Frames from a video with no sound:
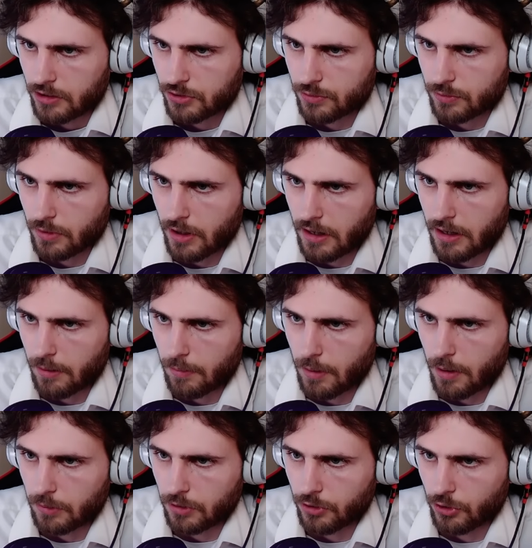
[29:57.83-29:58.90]

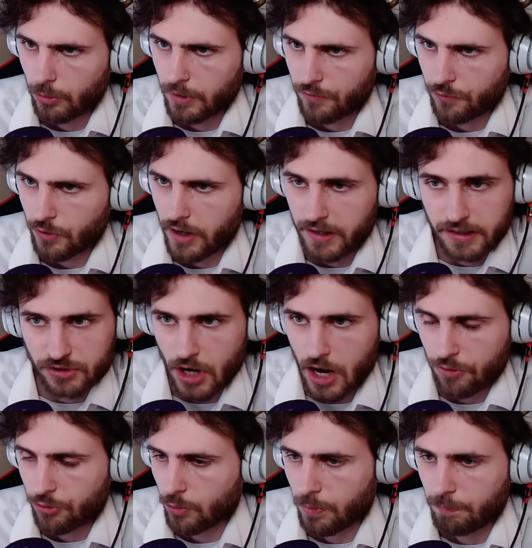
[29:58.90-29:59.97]
I'm a little bit afraid. He's gone
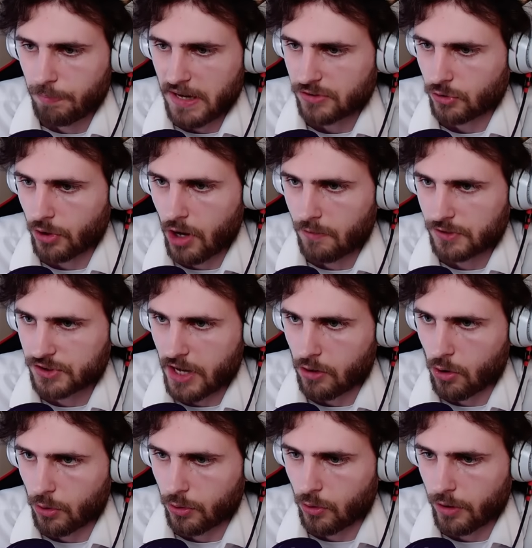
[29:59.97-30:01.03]
through basically all of his deck.
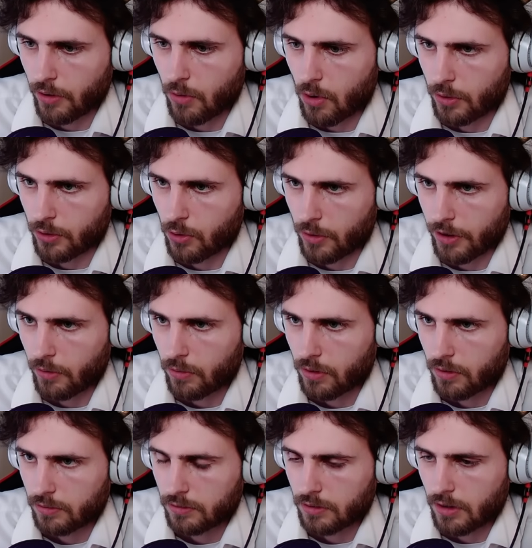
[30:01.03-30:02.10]
Oricorio.
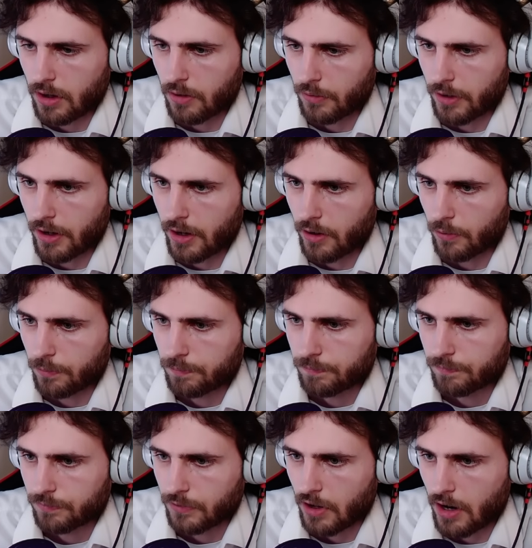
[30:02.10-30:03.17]
Oh, no. All
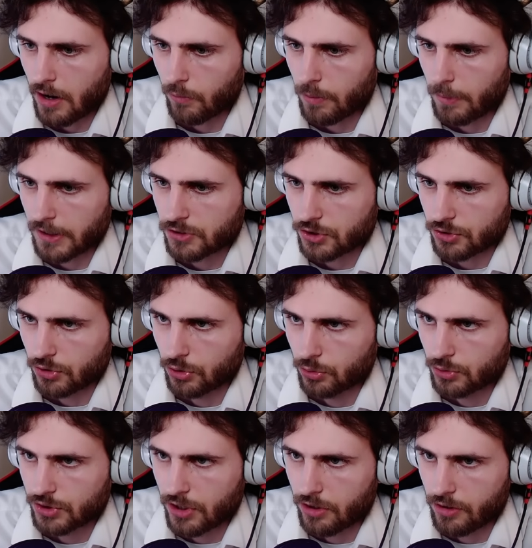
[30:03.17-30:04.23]
right, we might just
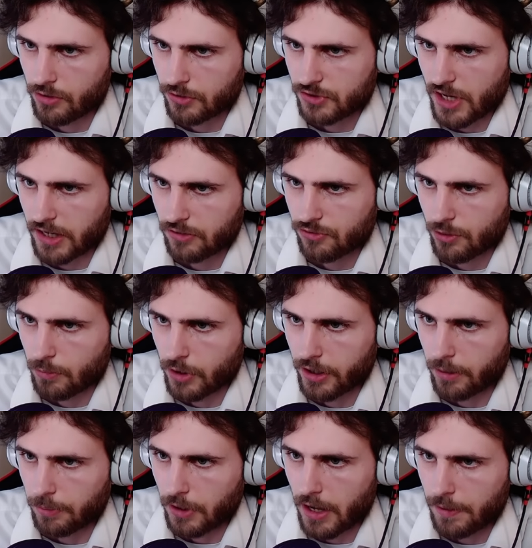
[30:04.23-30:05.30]
lose here to the second
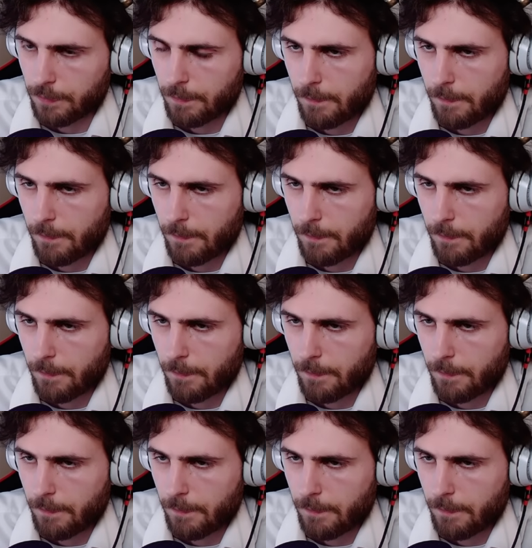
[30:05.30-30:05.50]
Sabrina play.